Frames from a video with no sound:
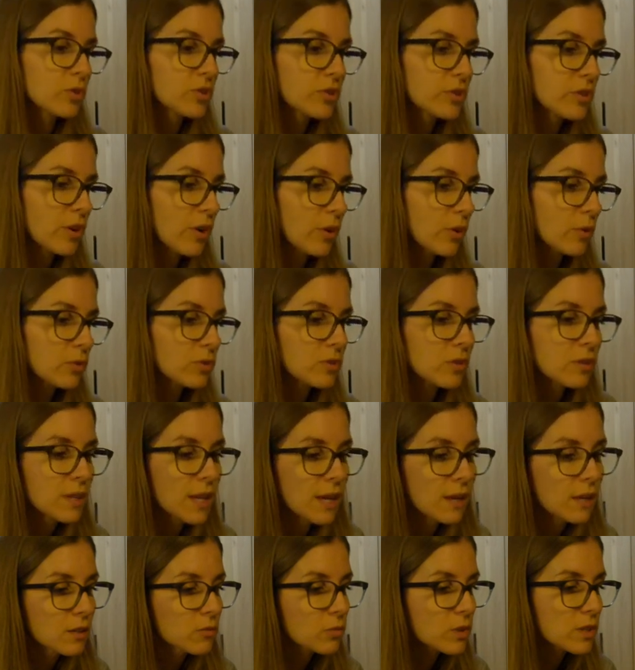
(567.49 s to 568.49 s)
So
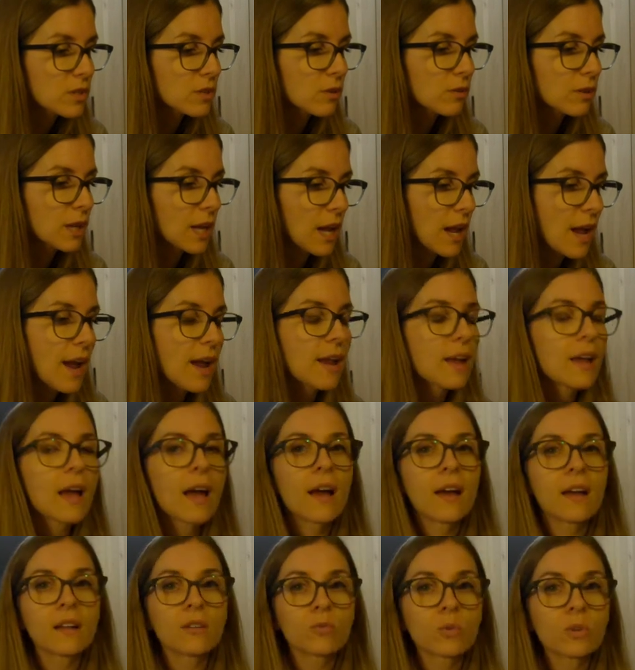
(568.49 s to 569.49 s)
today it was okay,
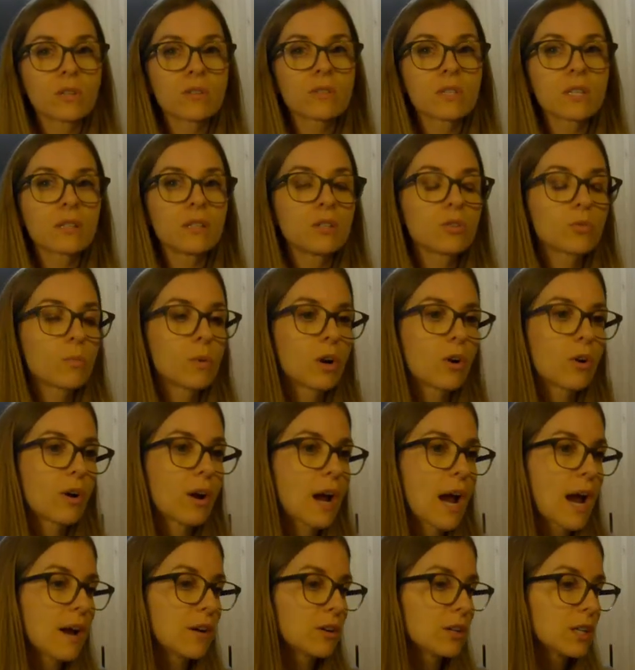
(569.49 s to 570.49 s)
and we'll see tomorrow
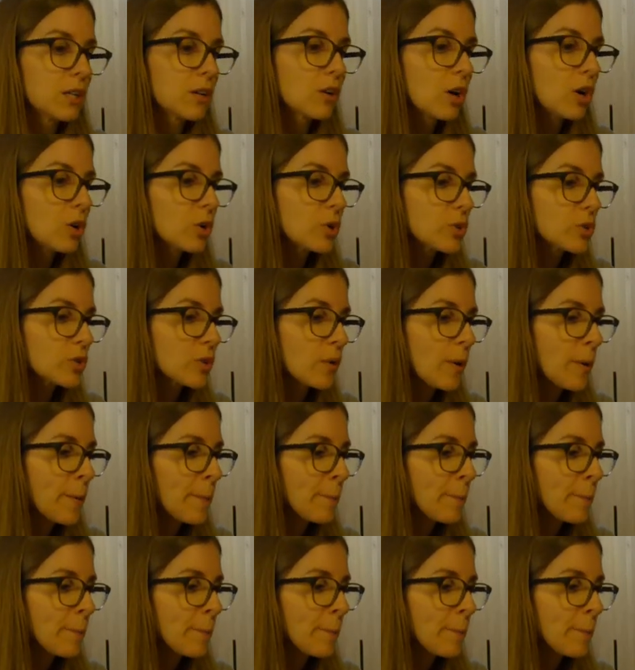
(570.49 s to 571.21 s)
how it goes.